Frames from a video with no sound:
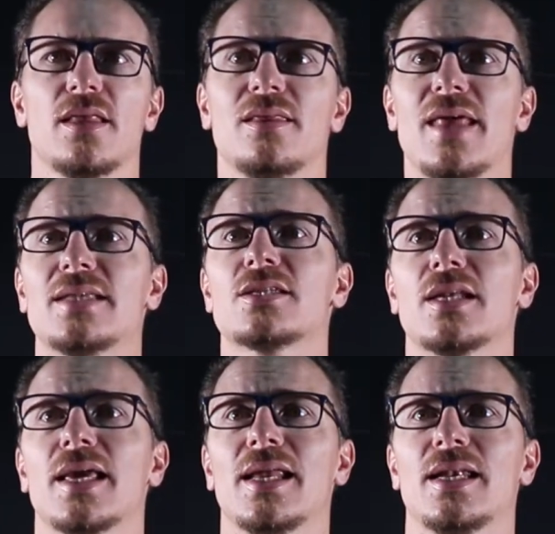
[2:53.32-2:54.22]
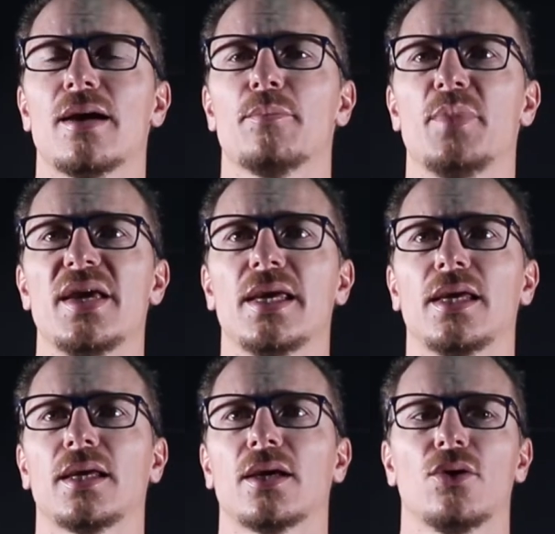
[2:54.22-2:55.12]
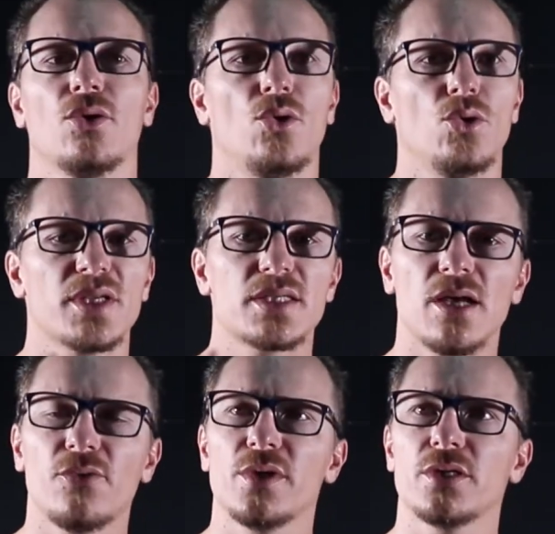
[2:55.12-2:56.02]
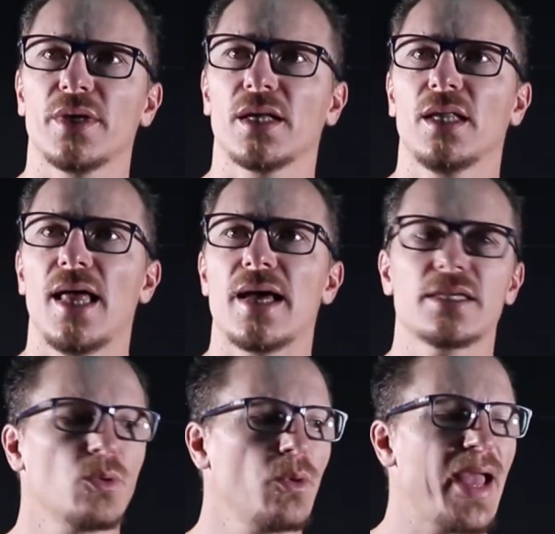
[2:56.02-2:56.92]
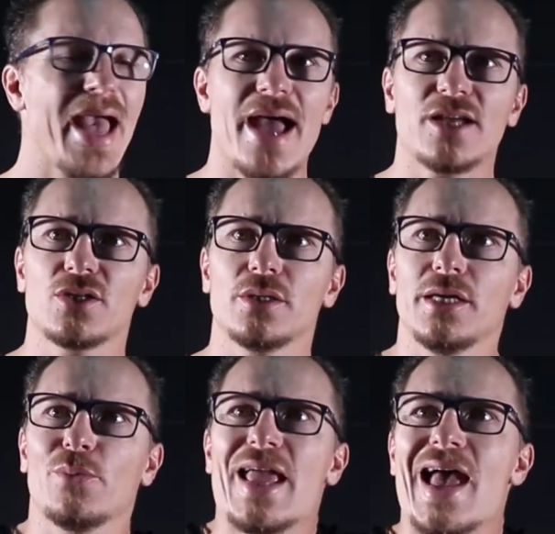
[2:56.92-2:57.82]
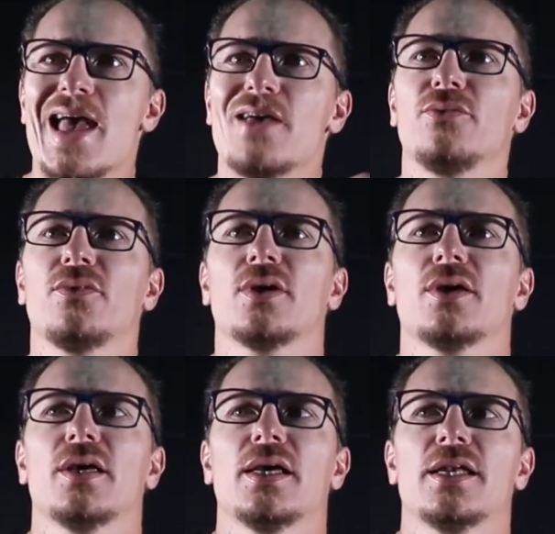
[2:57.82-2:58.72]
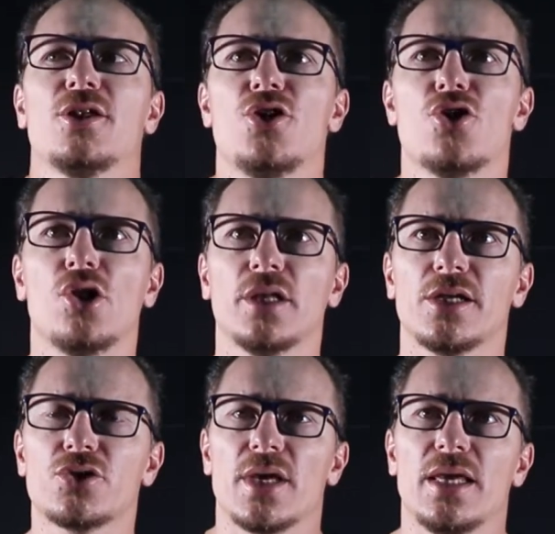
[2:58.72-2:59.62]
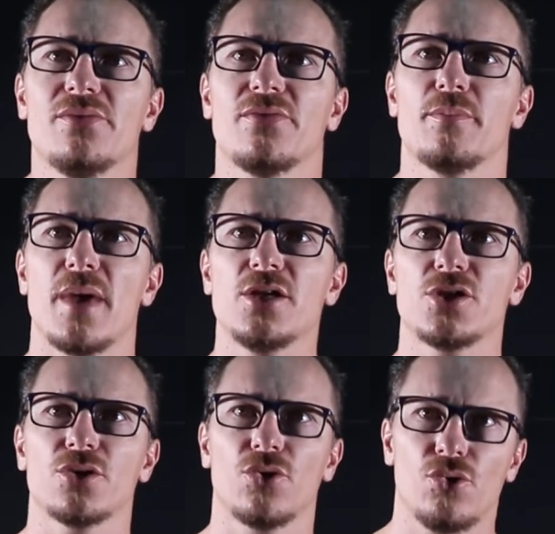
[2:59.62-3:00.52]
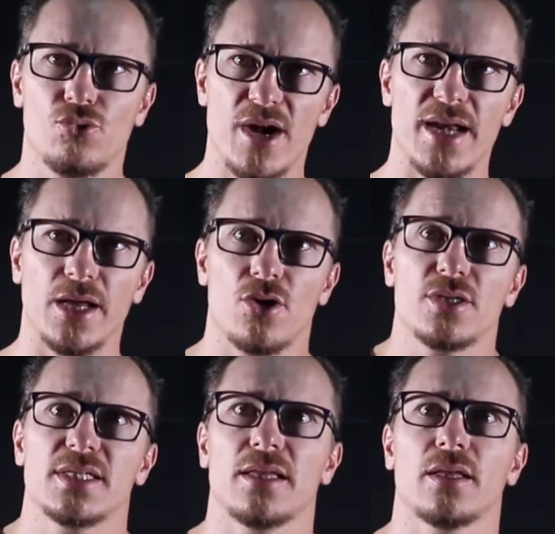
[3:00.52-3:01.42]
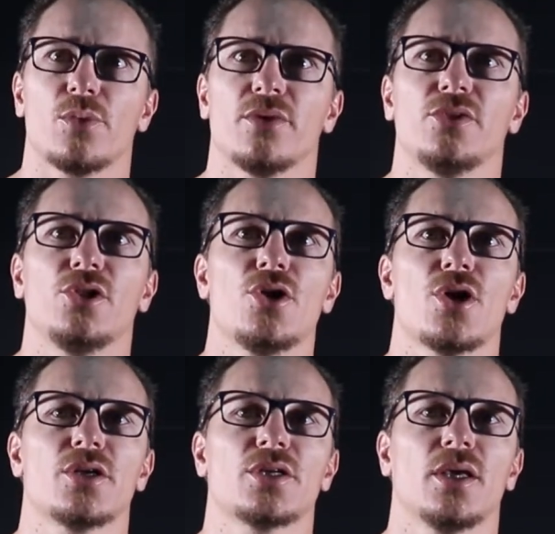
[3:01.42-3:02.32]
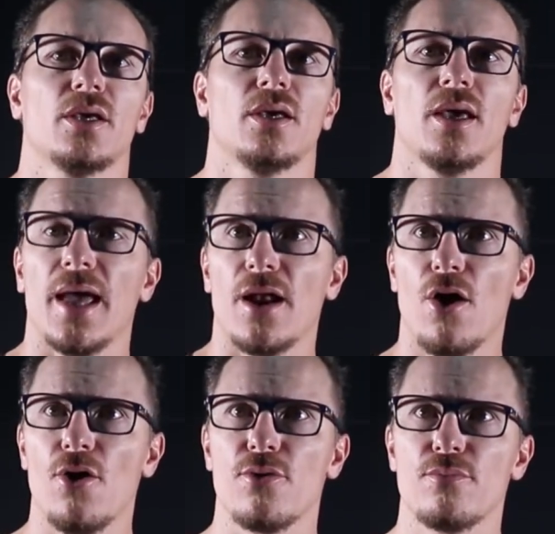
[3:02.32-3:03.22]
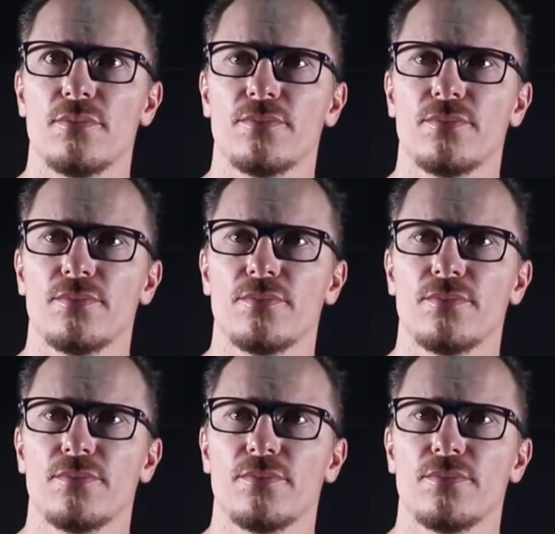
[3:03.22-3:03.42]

that's going to end up being all the stuff we do in class, where we have knowledge or information already, content that we've learned at home.